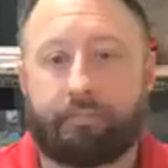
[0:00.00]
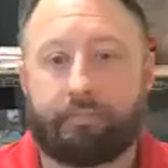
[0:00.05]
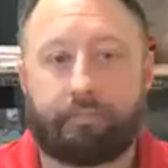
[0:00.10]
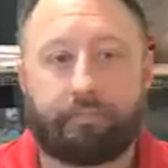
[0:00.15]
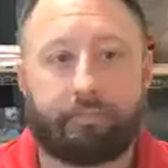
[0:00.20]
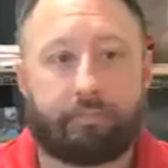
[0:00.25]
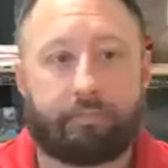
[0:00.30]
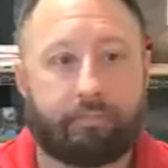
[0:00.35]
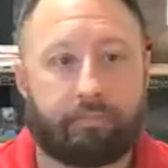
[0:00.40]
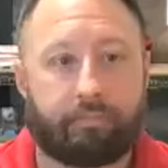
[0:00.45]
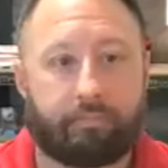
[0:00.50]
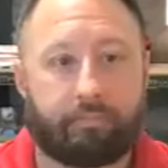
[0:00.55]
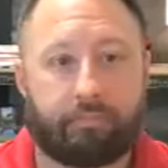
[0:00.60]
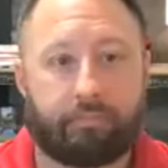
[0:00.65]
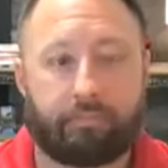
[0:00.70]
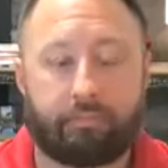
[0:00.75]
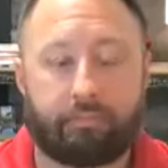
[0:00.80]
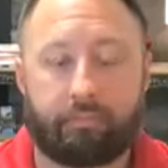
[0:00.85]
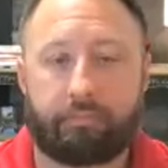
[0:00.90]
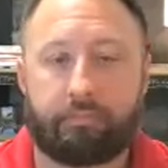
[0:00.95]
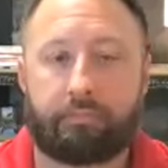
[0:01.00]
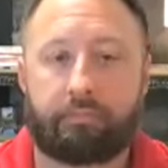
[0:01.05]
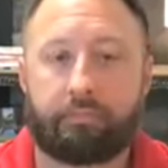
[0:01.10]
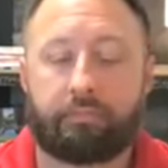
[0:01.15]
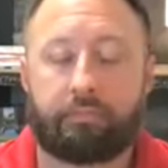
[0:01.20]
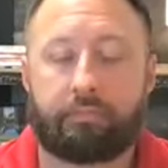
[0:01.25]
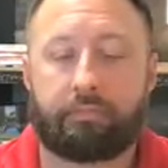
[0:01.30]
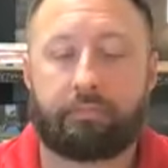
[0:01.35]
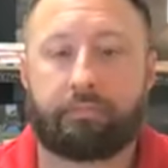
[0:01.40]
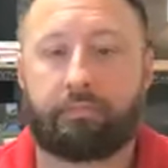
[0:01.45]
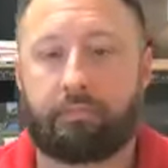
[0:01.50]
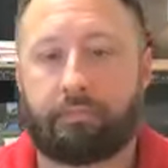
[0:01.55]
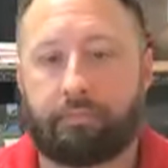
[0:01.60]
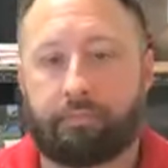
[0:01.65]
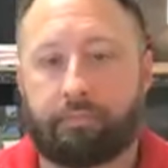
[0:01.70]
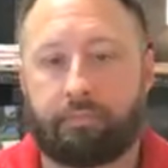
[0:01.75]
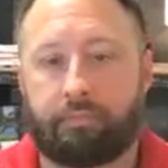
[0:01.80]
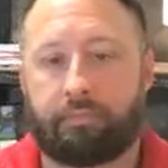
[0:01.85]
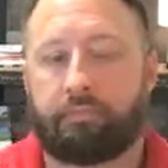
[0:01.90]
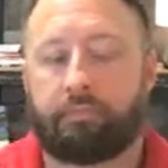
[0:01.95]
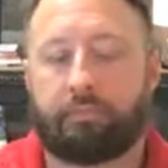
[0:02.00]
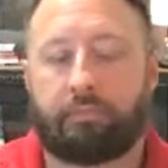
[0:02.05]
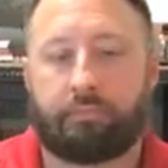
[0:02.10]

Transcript: Nobody speaks.